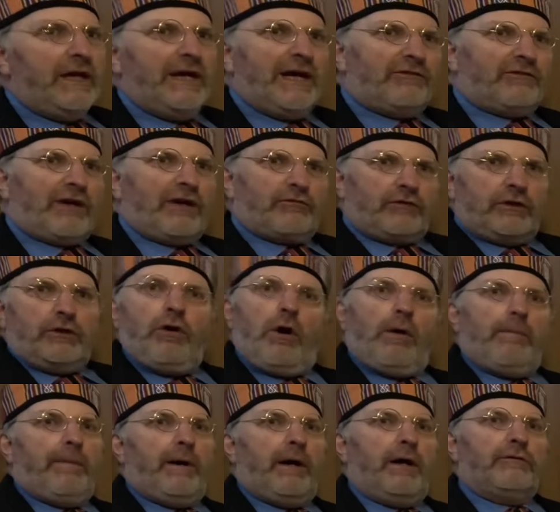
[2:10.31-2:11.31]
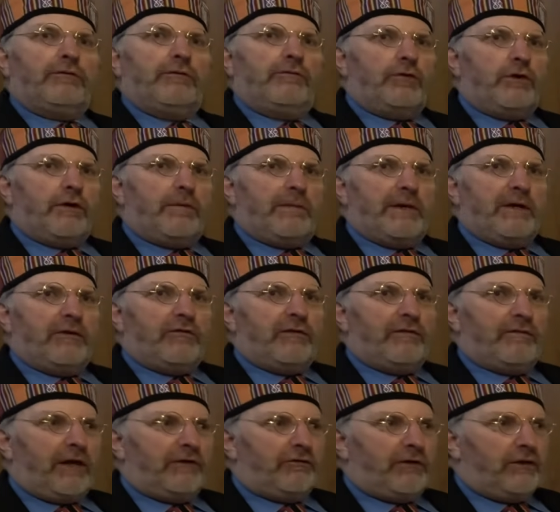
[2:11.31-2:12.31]
It's actually not part of European
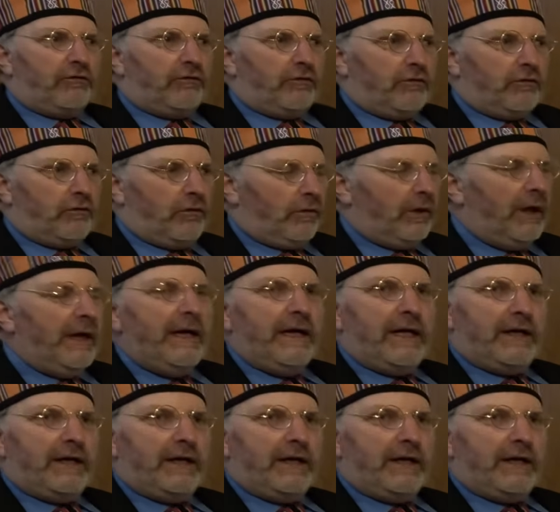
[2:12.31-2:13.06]
civilization at all.